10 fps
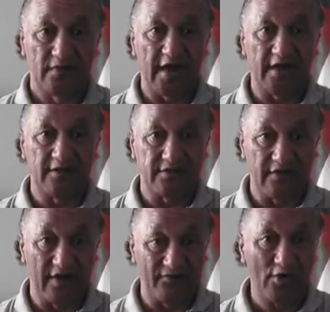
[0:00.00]
And you
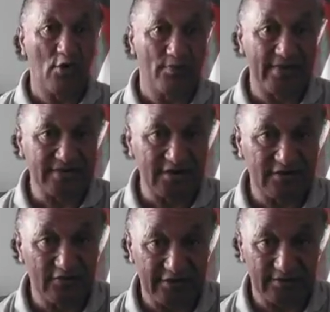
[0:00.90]
have no business
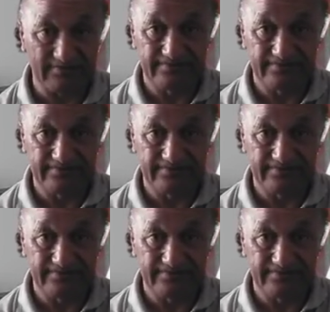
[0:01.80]
with it